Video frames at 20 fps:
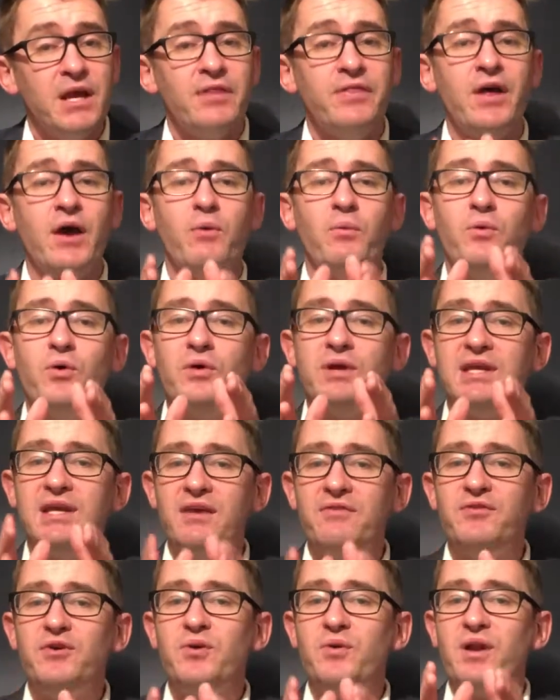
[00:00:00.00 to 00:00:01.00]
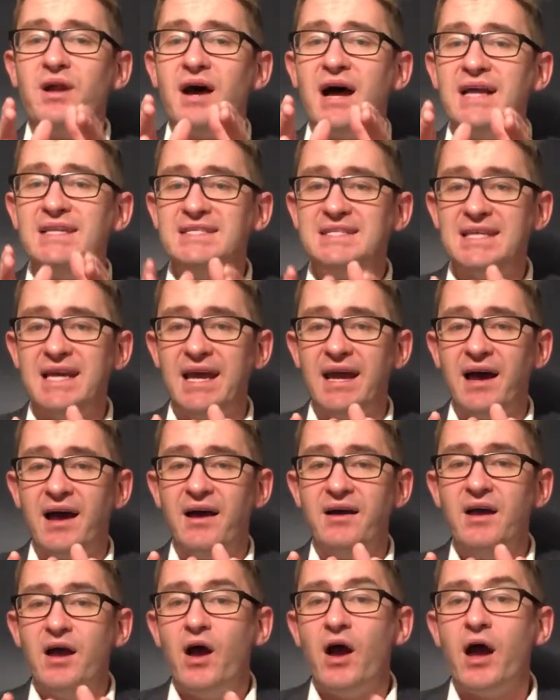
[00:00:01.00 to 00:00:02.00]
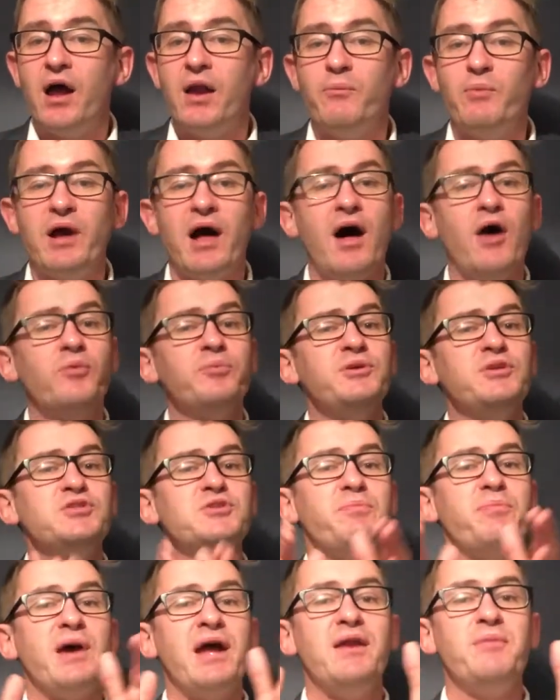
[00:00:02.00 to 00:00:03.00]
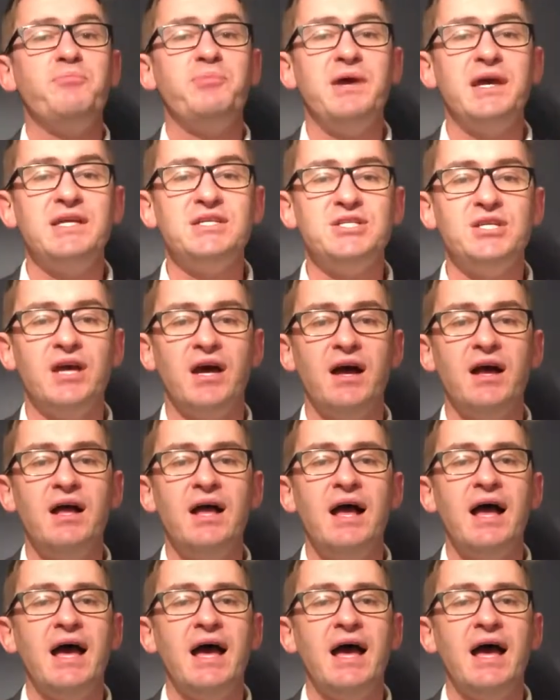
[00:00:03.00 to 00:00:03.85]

that will give you an idea and will help you to paint a picture